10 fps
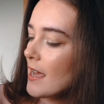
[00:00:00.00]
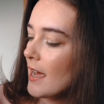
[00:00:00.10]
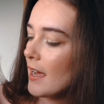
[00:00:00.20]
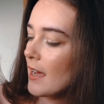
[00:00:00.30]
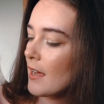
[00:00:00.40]

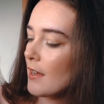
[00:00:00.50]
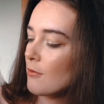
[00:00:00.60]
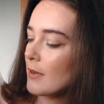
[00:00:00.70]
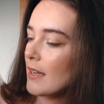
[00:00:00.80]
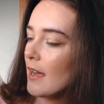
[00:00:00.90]
And
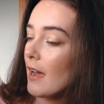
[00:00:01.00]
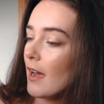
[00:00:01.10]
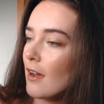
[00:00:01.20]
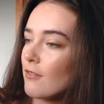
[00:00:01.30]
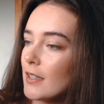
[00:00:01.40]
we
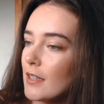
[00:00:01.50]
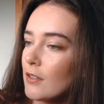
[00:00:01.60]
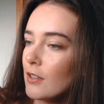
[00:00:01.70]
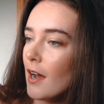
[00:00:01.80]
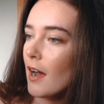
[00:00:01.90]
have a
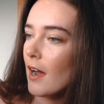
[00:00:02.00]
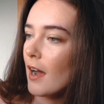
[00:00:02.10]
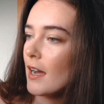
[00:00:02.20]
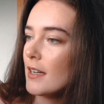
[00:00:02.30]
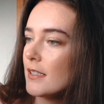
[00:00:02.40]
little
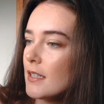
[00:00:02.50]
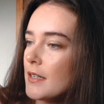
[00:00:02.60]
card.